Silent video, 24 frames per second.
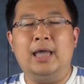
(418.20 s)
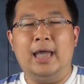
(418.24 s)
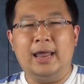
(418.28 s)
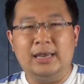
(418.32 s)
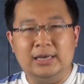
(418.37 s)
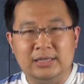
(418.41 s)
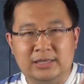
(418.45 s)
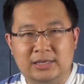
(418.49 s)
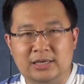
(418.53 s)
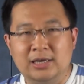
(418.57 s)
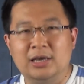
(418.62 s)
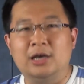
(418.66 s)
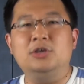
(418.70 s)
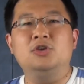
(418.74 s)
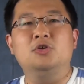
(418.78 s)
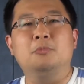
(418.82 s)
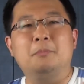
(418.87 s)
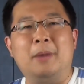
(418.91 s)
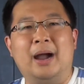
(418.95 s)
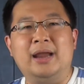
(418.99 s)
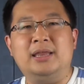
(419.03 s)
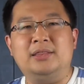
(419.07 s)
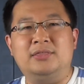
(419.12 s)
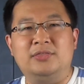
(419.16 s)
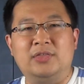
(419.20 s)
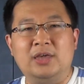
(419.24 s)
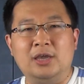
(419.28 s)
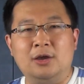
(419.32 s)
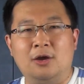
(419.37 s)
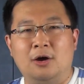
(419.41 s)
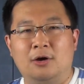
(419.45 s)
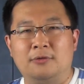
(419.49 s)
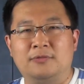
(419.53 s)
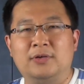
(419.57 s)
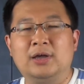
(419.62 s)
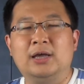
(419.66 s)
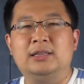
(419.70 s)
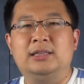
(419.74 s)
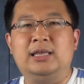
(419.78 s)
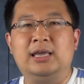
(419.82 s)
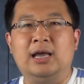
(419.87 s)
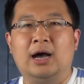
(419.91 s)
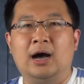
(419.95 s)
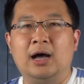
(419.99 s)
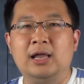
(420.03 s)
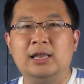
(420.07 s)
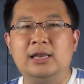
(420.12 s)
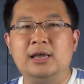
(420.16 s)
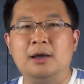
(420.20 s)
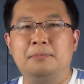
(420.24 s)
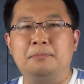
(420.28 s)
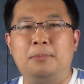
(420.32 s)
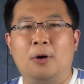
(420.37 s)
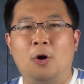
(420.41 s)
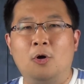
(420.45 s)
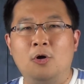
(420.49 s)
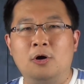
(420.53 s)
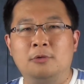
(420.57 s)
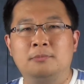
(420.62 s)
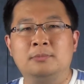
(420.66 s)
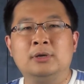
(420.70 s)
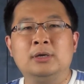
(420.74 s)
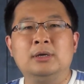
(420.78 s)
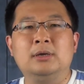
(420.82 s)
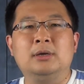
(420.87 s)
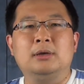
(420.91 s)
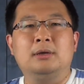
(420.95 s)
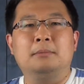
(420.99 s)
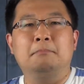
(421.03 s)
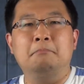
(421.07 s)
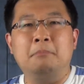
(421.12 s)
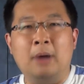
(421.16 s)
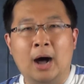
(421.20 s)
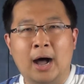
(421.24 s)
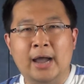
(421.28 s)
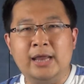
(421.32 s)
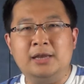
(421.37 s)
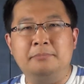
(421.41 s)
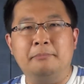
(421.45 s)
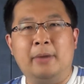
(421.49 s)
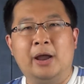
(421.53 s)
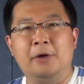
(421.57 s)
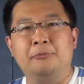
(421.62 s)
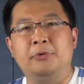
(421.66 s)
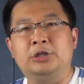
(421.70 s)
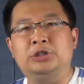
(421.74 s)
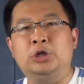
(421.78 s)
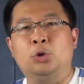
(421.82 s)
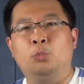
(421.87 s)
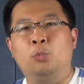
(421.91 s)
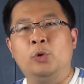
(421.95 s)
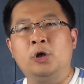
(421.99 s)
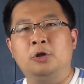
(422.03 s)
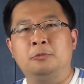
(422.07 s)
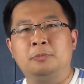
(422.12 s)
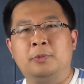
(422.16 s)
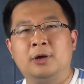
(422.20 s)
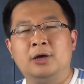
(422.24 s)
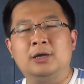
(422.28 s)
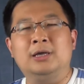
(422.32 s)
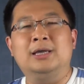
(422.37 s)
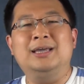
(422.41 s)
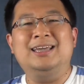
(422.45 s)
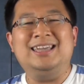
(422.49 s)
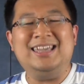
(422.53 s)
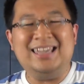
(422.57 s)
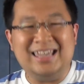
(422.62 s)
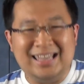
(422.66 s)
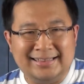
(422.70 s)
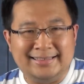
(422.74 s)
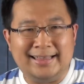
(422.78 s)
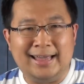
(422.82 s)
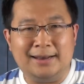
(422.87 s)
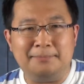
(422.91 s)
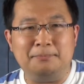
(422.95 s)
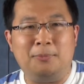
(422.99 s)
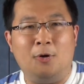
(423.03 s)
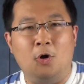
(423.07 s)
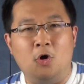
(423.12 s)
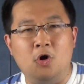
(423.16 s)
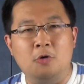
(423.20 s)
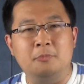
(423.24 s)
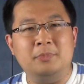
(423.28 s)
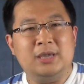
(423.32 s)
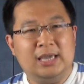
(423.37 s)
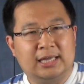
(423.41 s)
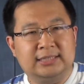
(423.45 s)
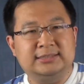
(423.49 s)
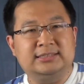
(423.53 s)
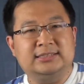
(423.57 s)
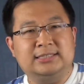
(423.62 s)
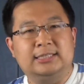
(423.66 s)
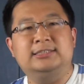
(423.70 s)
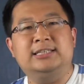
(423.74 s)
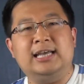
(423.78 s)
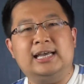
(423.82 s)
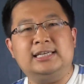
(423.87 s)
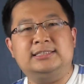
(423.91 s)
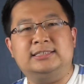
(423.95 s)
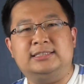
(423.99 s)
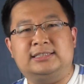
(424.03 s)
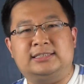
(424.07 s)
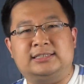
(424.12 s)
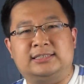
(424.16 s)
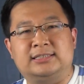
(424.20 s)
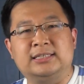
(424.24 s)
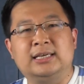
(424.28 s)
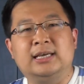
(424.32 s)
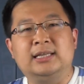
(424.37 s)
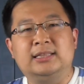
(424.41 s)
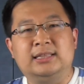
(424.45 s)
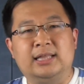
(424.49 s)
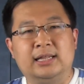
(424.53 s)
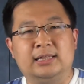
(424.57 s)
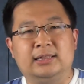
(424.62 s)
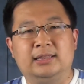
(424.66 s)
and here you might think of the earlier poem, Mind by Richard Wilbur. In that poem, it suggests the